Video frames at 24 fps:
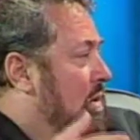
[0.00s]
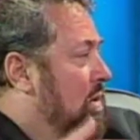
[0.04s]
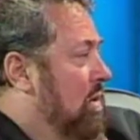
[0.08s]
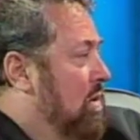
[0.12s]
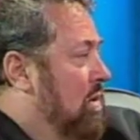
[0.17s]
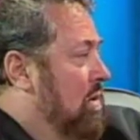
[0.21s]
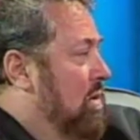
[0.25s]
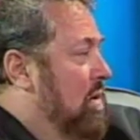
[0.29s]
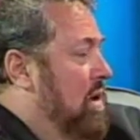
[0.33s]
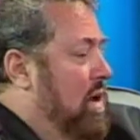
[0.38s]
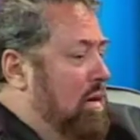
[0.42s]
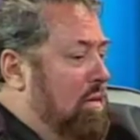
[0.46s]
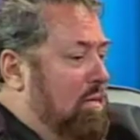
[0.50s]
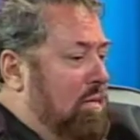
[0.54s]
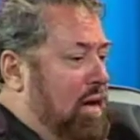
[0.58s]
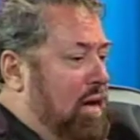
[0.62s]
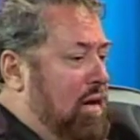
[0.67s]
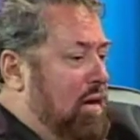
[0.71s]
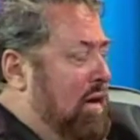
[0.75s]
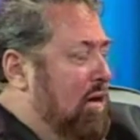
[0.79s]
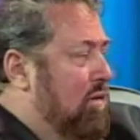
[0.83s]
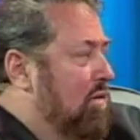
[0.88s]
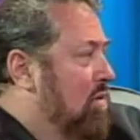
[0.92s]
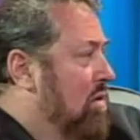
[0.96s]
They're not in my
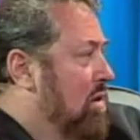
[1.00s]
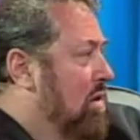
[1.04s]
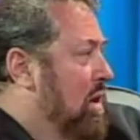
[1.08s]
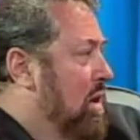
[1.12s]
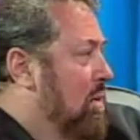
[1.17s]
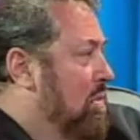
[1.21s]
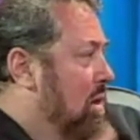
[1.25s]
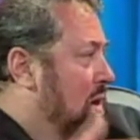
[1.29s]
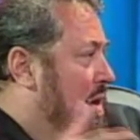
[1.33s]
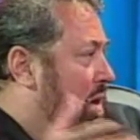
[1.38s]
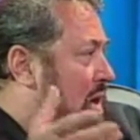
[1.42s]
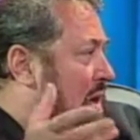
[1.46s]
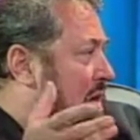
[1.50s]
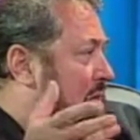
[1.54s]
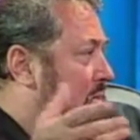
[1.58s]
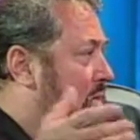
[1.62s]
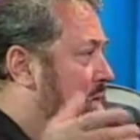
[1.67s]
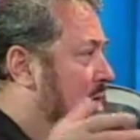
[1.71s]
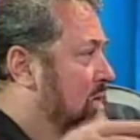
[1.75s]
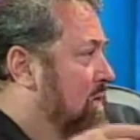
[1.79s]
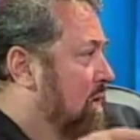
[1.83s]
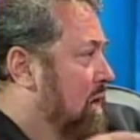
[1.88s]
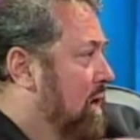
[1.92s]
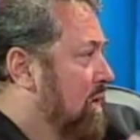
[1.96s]
desk today, but I'll have them
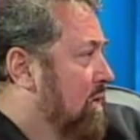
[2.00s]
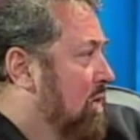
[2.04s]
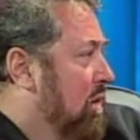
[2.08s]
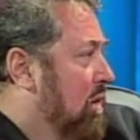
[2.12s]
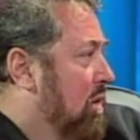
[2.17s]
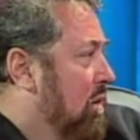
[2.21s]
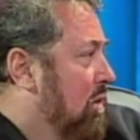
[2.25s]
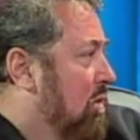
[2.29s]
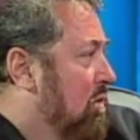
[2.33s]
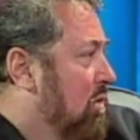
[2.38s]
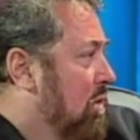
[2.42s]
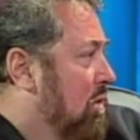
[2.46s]
in 5 years or